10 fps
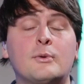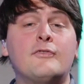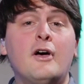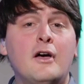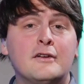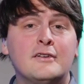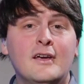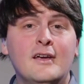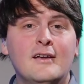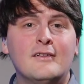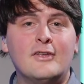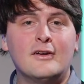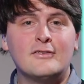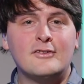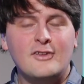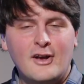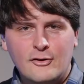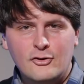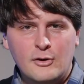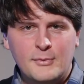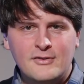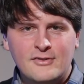So we've heard that the circular economy